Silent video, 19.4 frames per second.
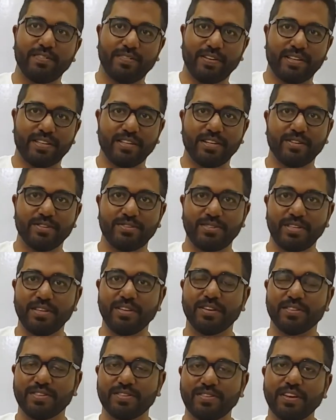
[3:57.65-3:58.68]
effect that you see
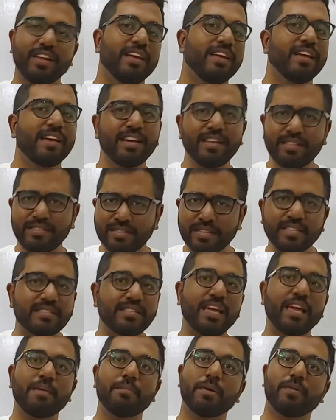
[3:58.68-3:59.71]
on the side. It's the same